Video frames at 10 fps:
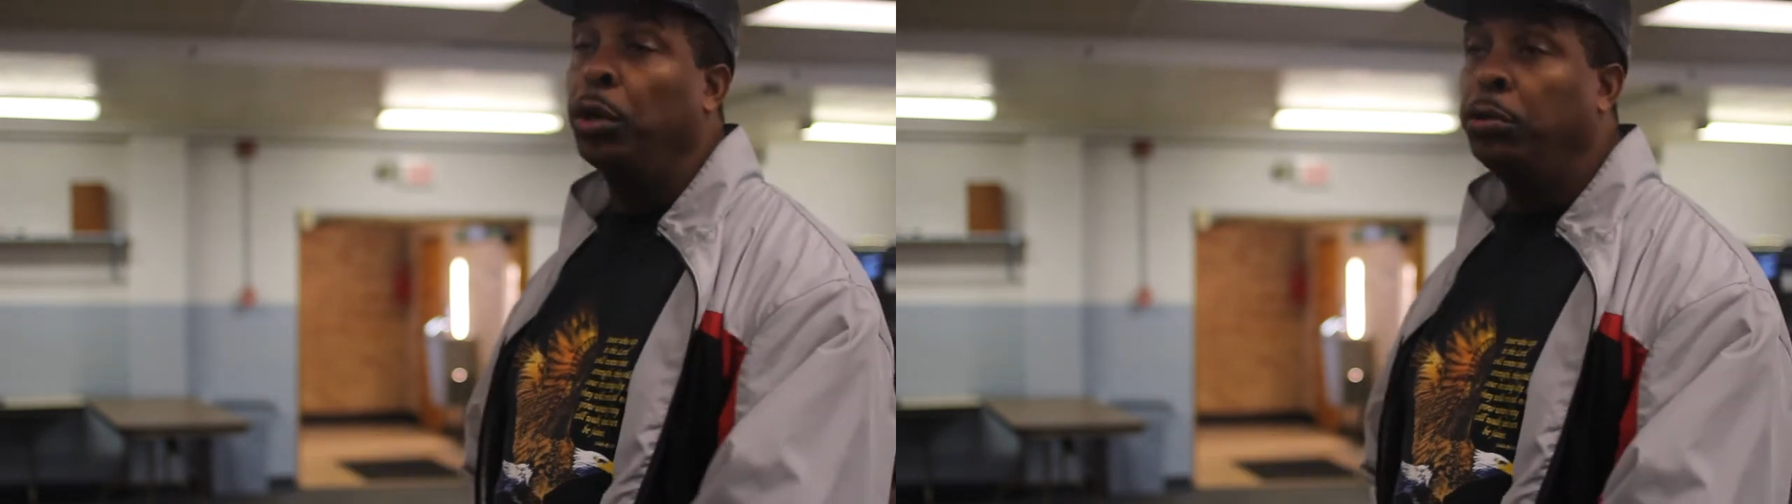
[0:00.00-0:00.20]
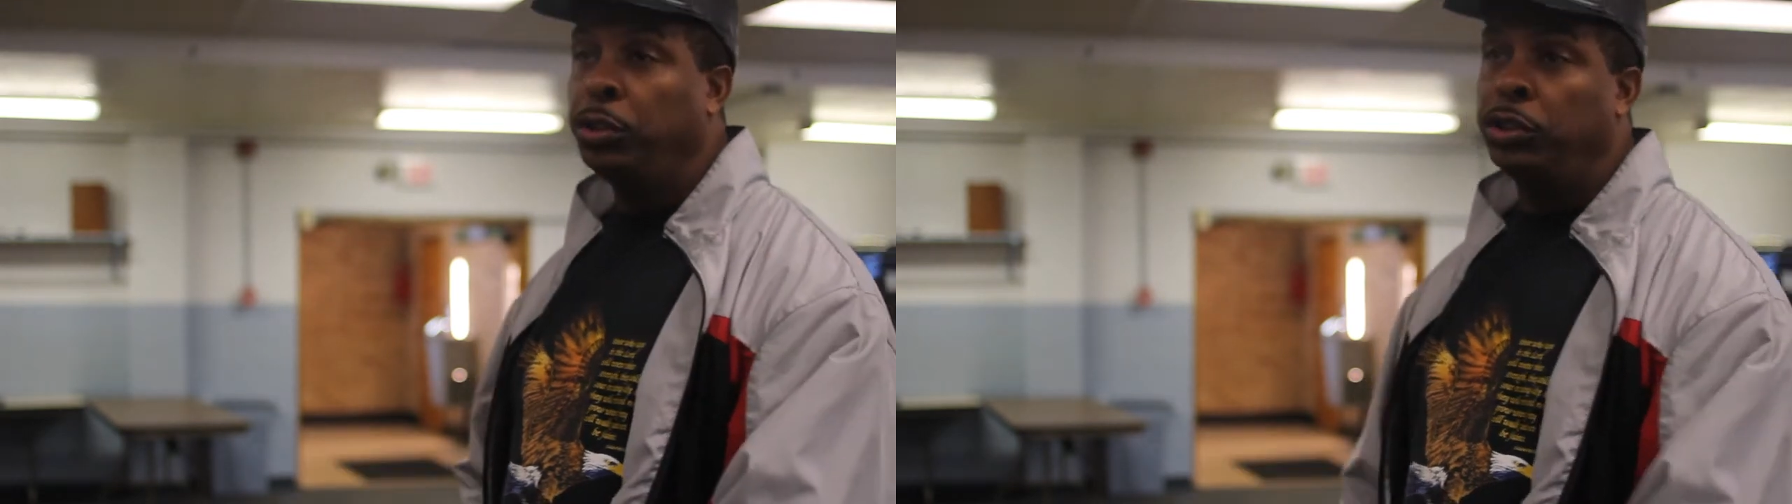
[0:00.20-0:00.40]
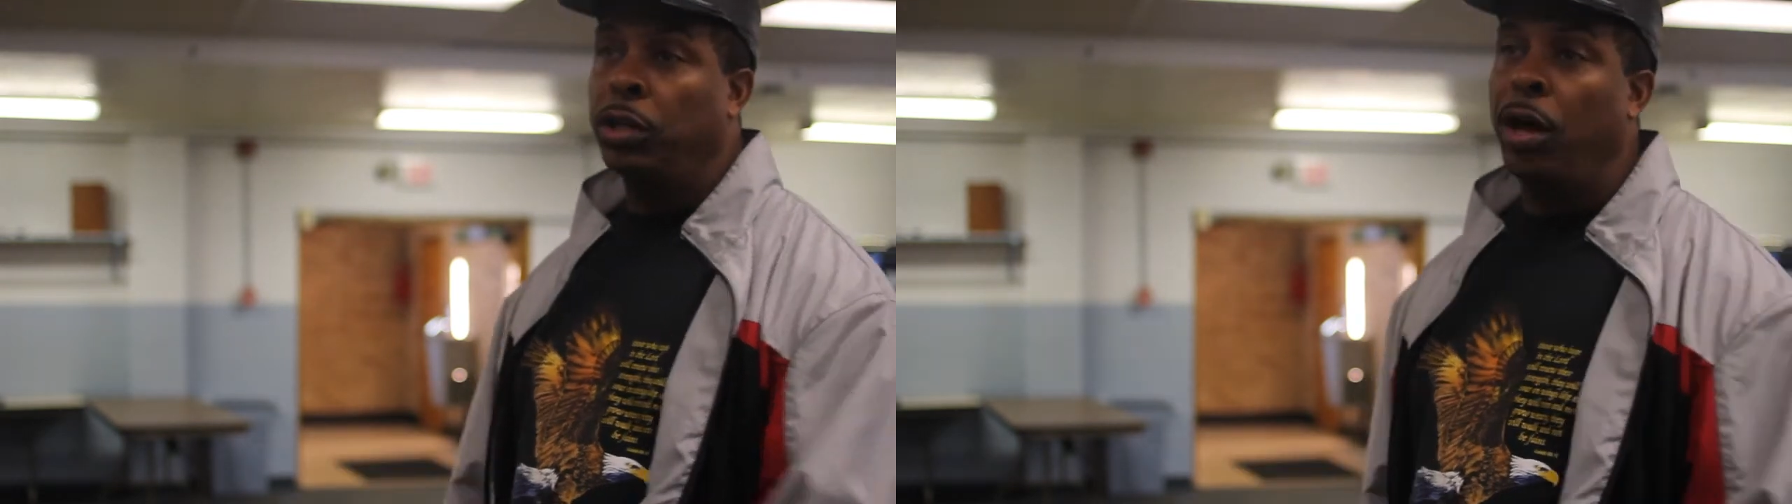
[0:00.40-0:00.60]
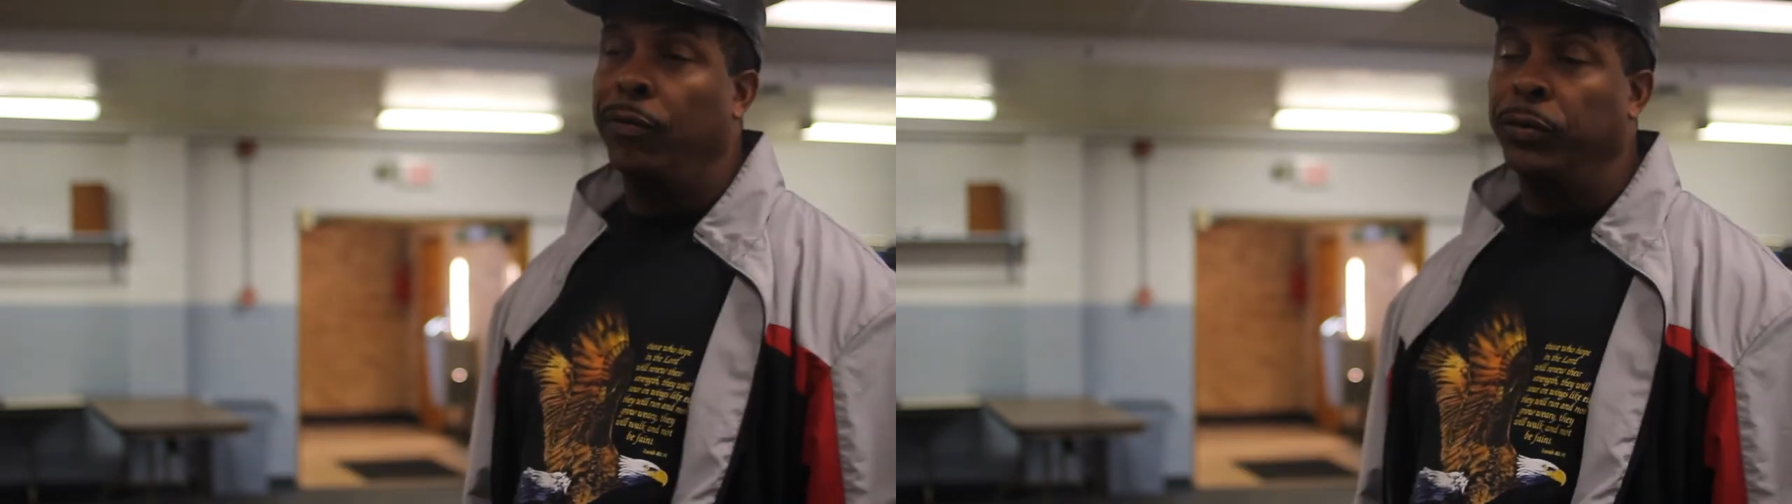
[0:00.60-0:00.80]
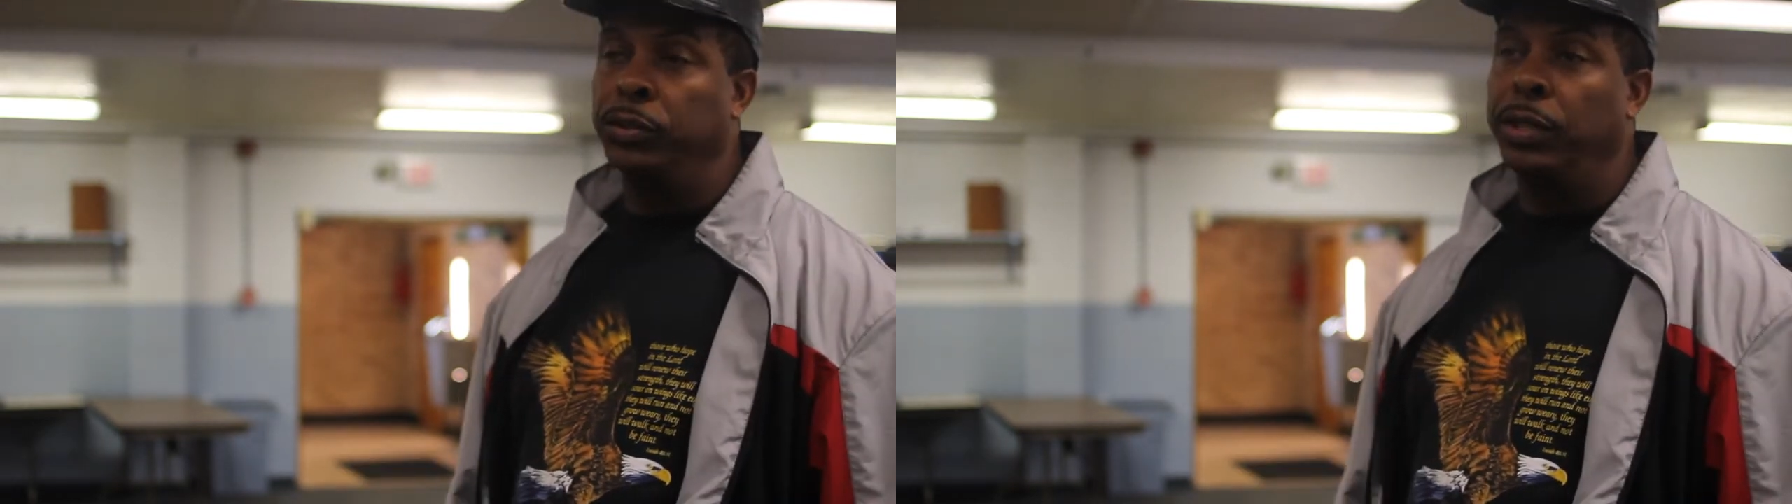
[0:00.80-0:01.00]
church's
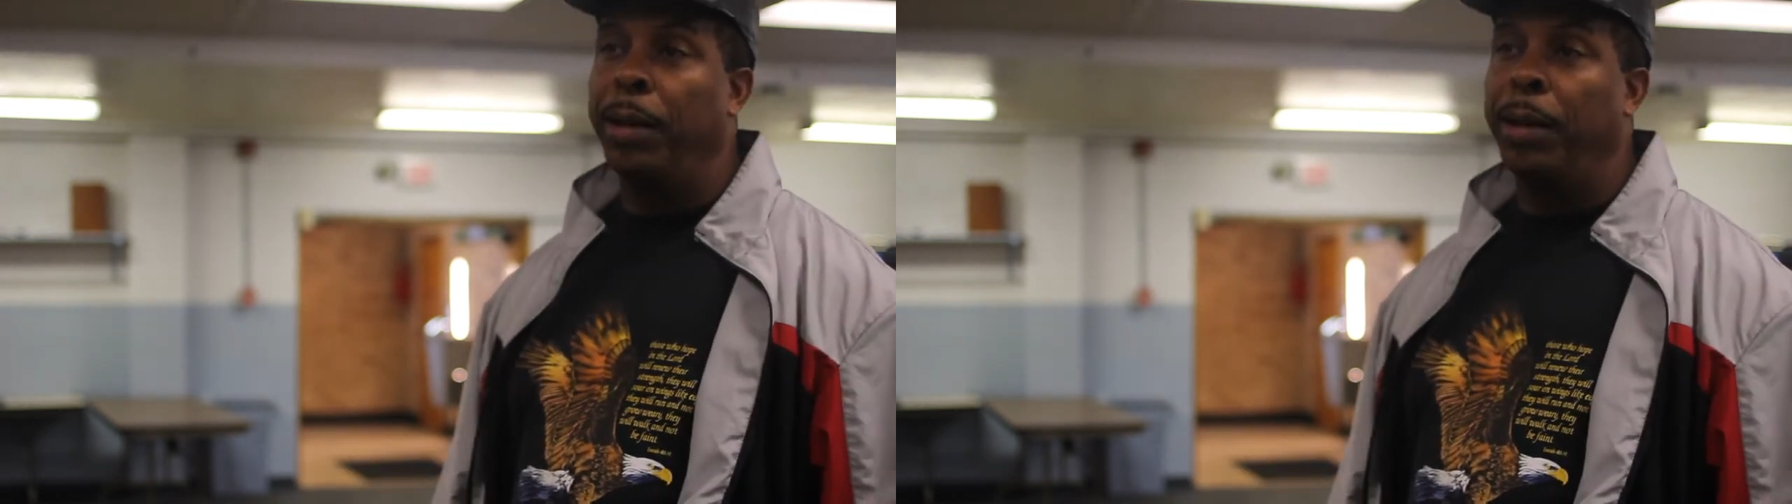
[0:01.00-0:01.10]
coffers,